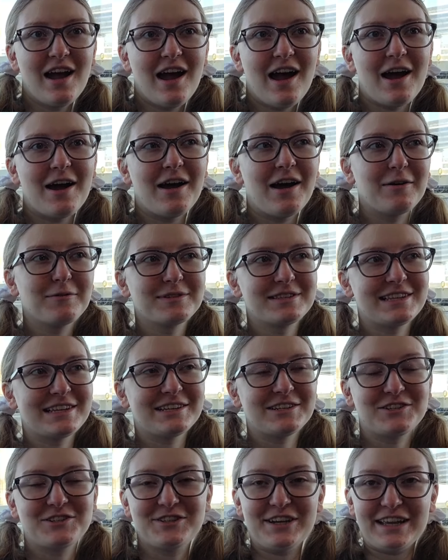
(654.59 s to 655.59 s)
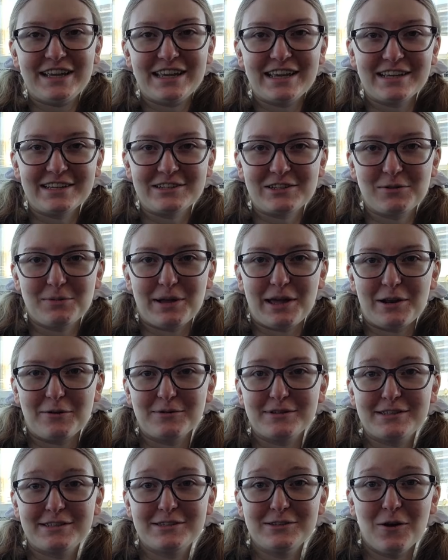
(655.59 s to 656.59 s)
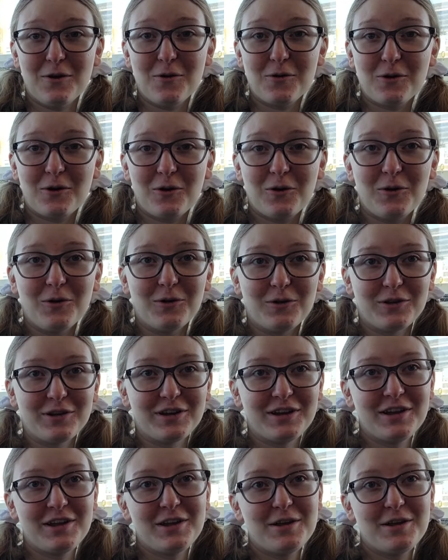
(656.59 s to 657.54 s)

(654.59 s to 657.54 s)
I was like shaking so bad. It was so cold.